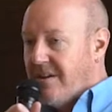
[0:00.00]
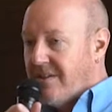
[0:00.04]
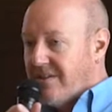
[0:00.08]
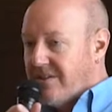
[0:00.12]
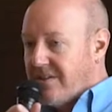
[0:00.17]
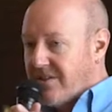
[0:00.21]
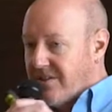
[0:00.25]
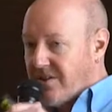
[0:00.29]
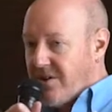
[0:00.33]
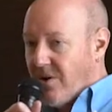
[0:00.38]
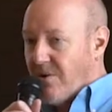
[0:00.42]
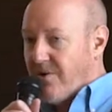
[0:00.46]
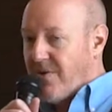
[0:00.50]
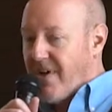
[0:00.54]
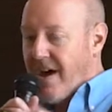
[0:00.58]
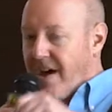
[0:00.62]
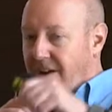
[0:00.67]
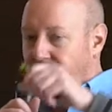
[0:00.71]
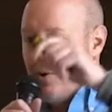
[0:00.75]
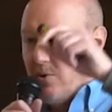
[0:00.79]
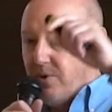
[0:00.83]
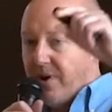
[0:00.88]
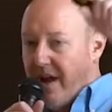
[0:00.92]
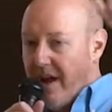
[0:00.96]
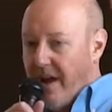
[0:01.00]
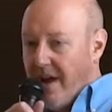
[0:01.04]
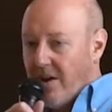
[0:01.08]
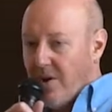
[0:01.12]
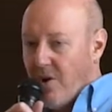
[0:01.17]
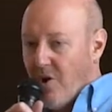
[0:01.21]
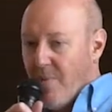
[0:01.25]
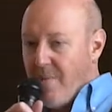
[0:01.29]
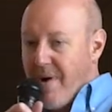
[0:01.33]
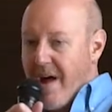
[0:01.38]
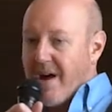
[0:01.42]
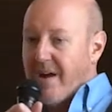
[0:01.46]
so that you can't
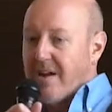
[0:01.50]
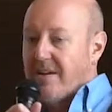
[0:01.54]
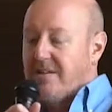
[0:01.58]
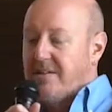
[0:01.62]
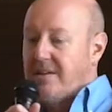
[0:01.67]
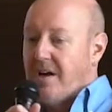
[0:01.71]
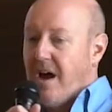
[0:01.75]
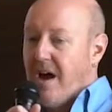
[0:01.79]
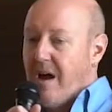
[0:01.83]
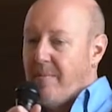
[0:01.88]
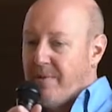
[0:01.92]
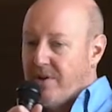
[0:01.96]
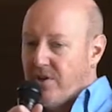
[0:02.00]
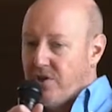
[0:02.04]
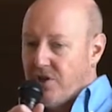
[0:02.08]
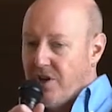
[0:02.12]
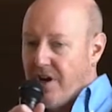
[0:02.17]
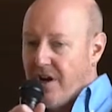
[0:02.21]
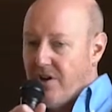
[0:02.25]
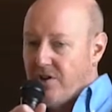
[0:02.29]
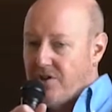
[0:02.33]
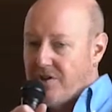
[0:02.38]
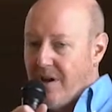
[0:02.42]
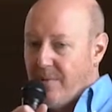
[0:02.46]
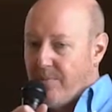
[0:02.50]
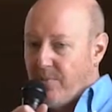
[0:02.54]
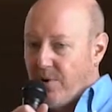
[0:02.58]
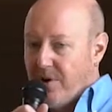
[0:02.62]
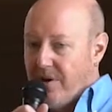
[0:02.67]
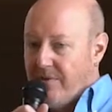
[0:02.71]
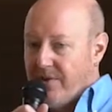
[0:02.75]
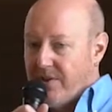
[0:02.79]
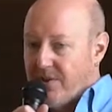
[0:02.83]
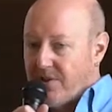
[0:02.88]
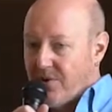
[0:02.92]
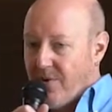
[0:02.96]
go back in time and change that
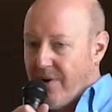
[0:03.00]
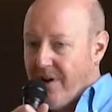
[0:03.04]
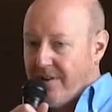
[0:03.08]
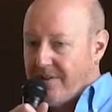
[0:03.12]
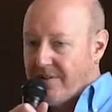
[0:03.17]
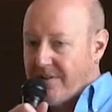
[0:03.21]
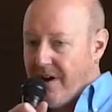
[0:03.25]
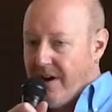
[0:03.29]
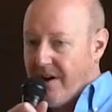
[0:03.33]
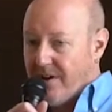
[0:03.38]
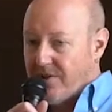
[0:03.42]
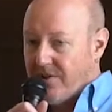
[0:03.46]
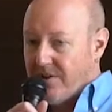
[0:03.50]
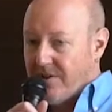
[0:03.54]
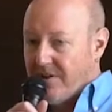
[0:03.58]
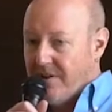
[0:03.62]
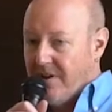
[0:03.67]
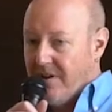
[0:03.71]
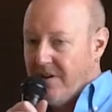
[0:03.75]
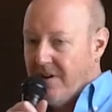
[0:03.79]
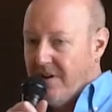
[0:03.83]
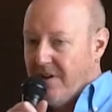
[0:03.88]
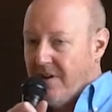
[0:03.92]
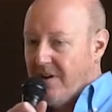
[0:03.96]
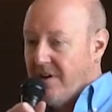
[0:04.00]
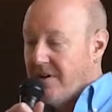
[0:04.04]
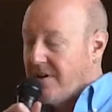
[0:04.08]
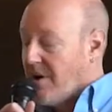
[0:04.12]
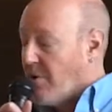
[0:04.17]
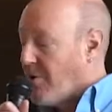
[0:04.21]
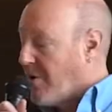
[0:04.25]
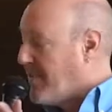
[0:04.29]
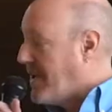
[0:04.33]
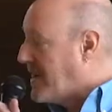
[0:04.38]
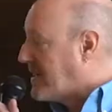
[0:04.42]
previous transaction. Now, what